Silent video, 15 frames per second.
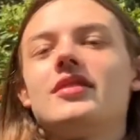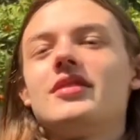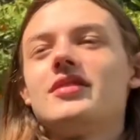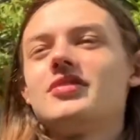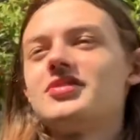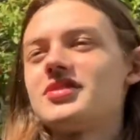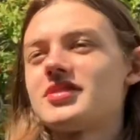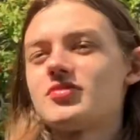
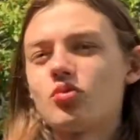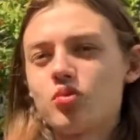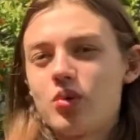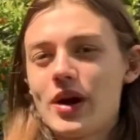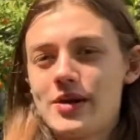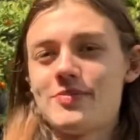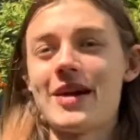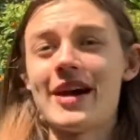just
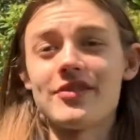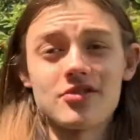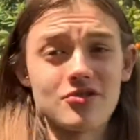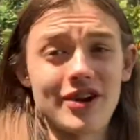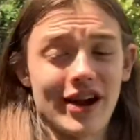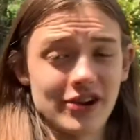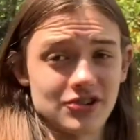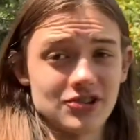wipe out your
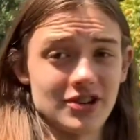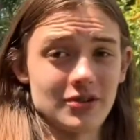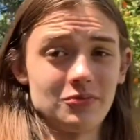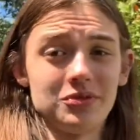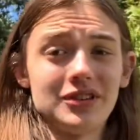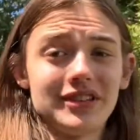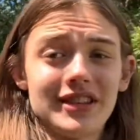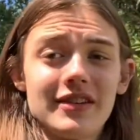action
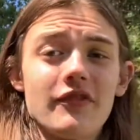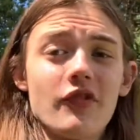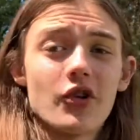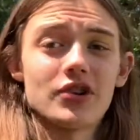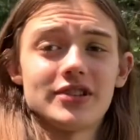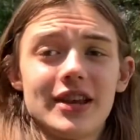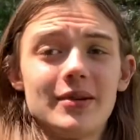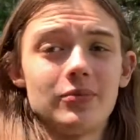completely. For
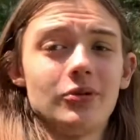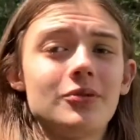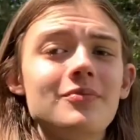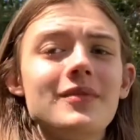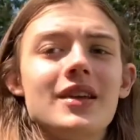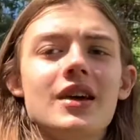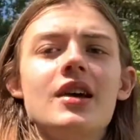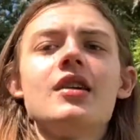example,
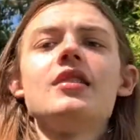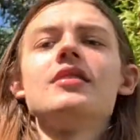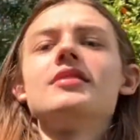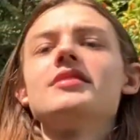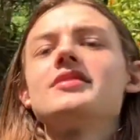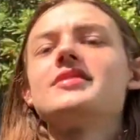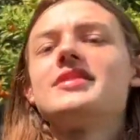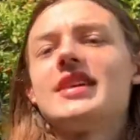
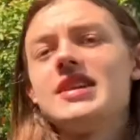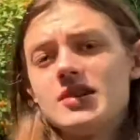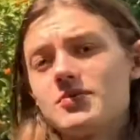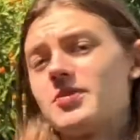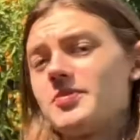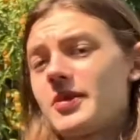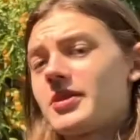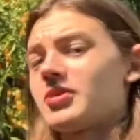say you're
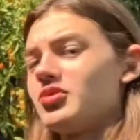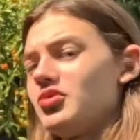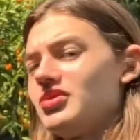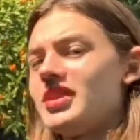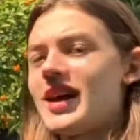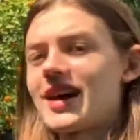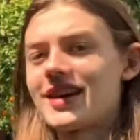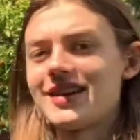preparing to
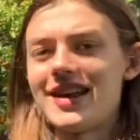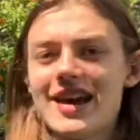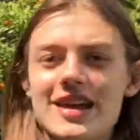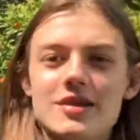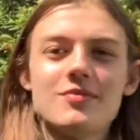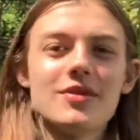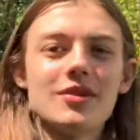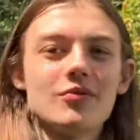attack an
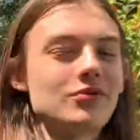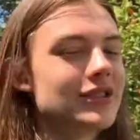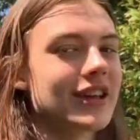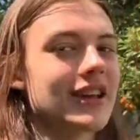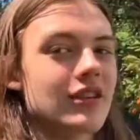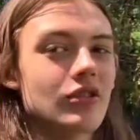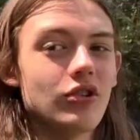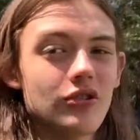enemy when they
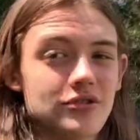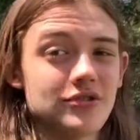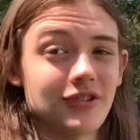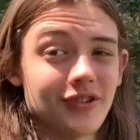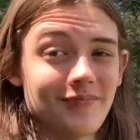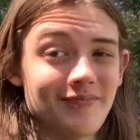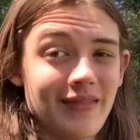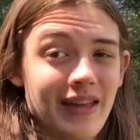get closer,
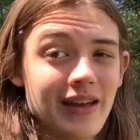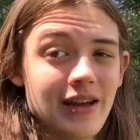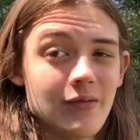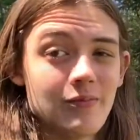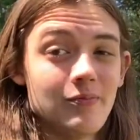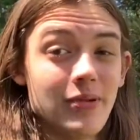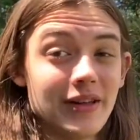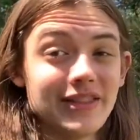
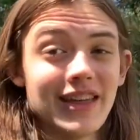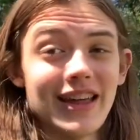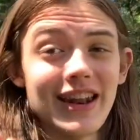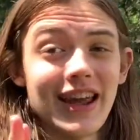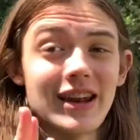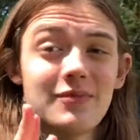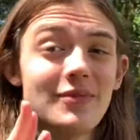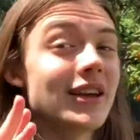but that
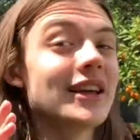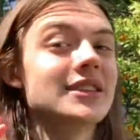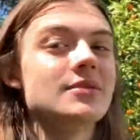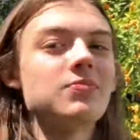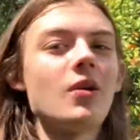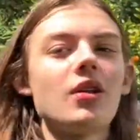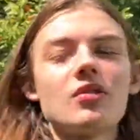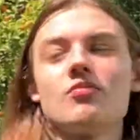enemy gets
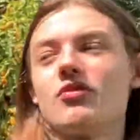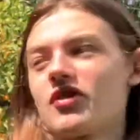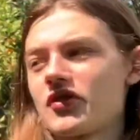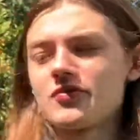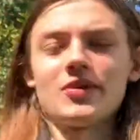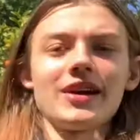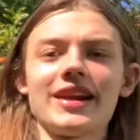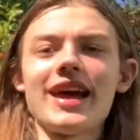polymorphed
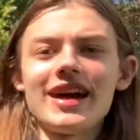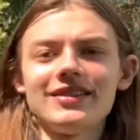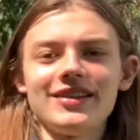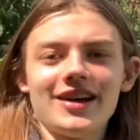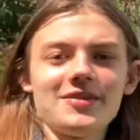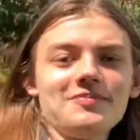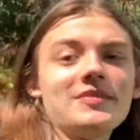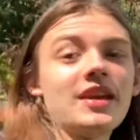by an ally.
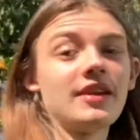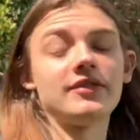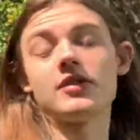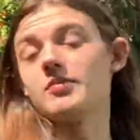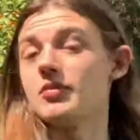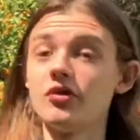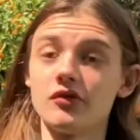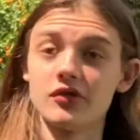If they
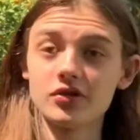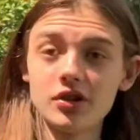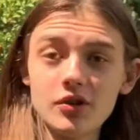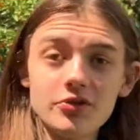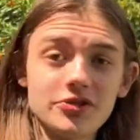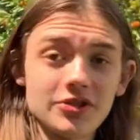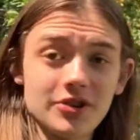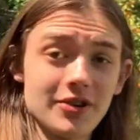move
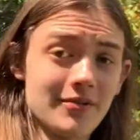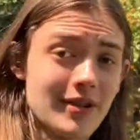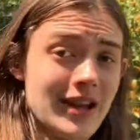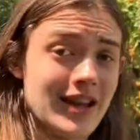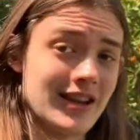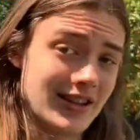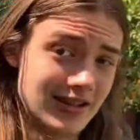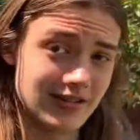closer,
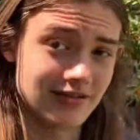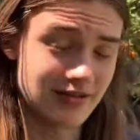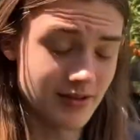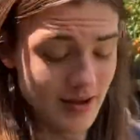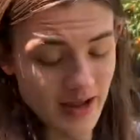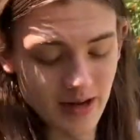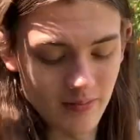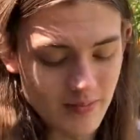the
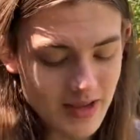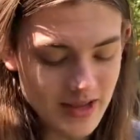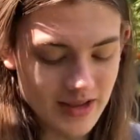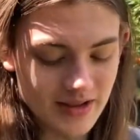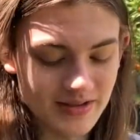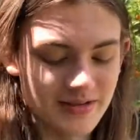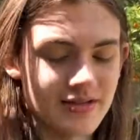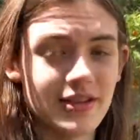enemy
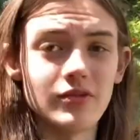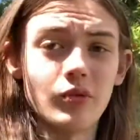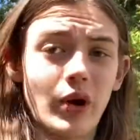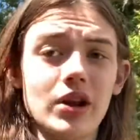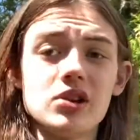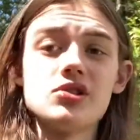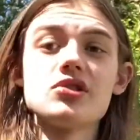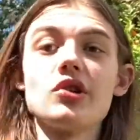is in
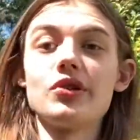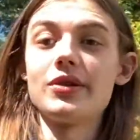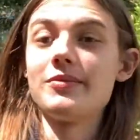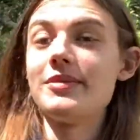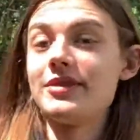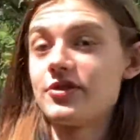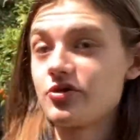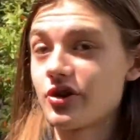range, so they
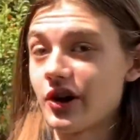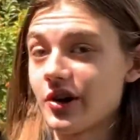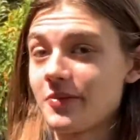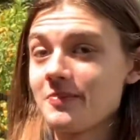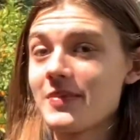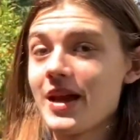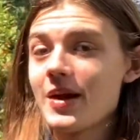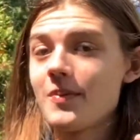meet the trigger.
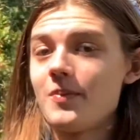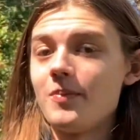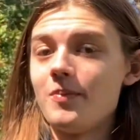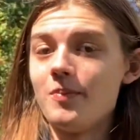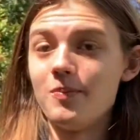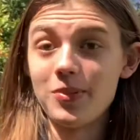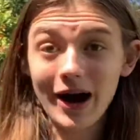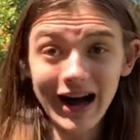
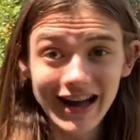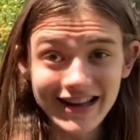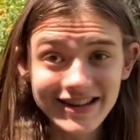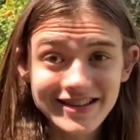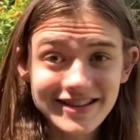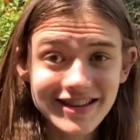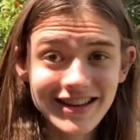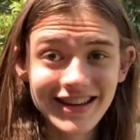But